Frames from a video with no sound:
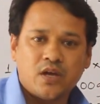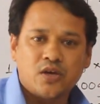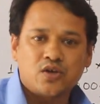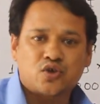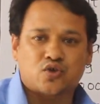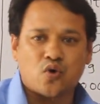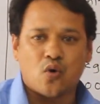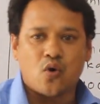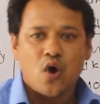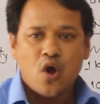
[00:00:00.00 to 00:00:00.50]

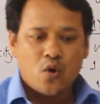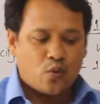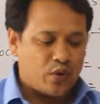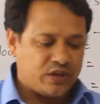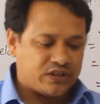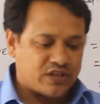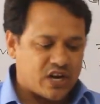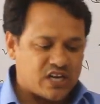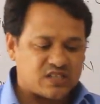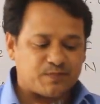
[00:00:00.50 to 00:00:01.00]
So
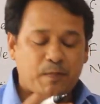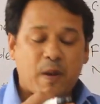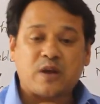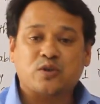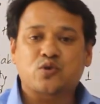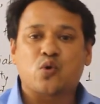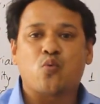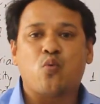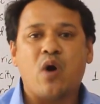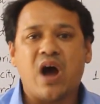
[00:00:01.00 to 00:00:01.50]
with respect
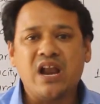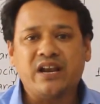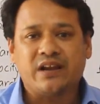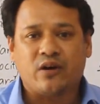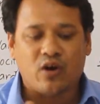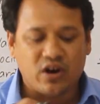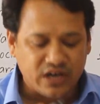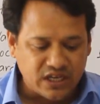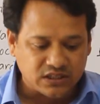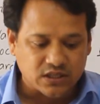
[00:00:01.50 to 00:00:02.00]
to one
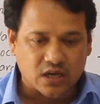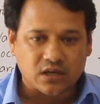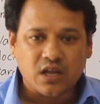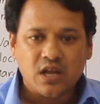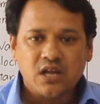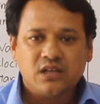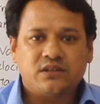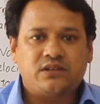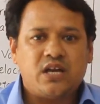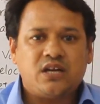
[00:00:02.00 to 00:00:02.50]

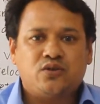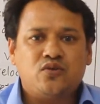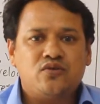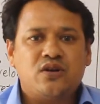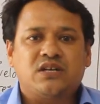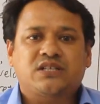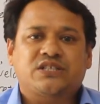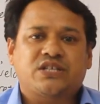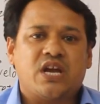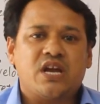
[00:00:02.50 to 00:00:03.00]
another, they do
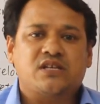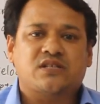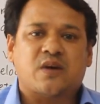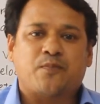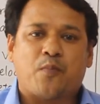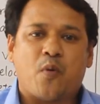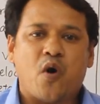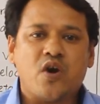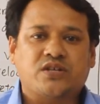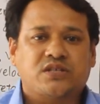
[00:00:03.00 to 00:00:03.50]
not change the
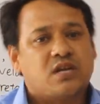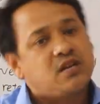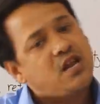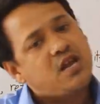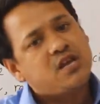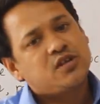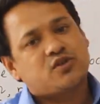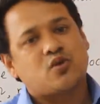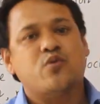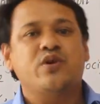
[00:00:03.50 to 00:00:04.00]

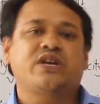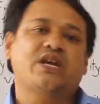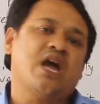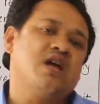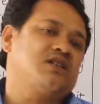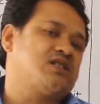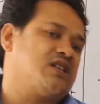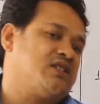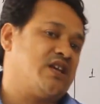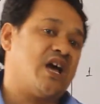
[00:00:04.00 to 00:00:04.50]
position, so we
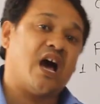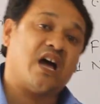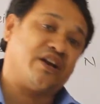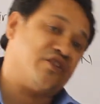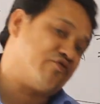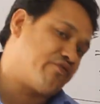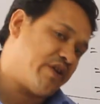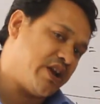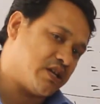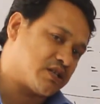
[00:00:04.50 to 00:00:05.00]
can say they are
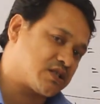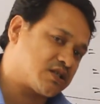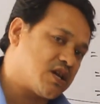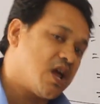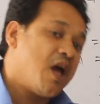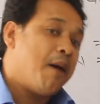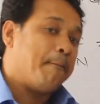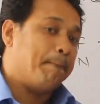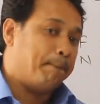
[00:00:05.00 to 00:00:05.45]
in rest.